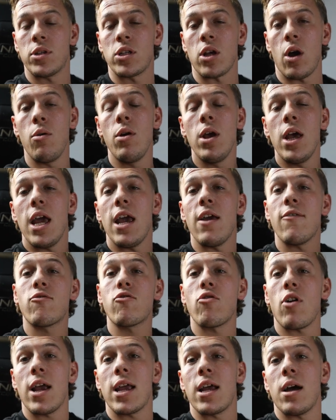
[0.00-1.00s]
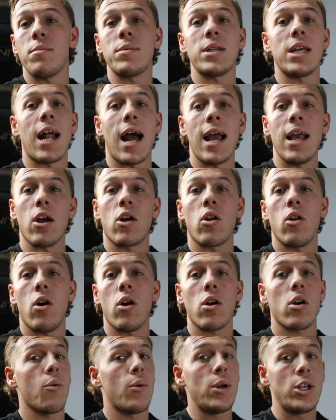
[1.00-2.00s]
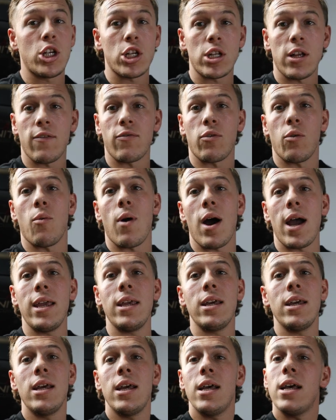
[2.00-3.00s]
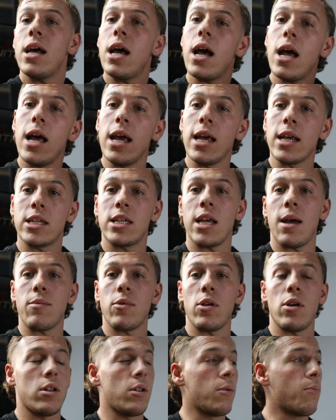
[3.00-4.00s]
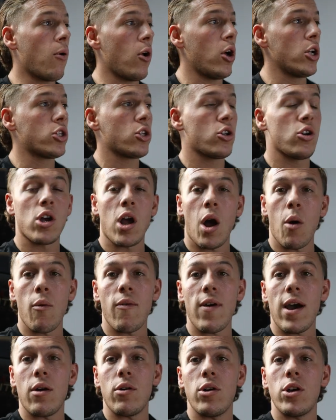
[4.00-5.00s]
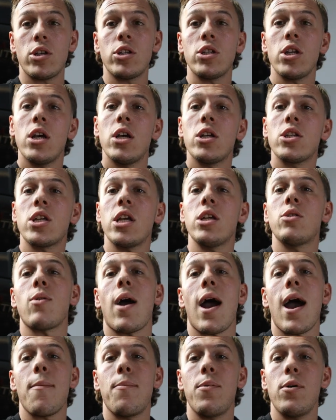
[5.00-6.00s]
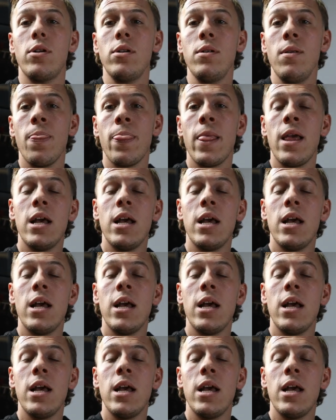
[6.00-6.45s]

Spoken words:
So if trade comes in at 8 o'clock, we just have to wait, accept that the price could go without us, sees what happened.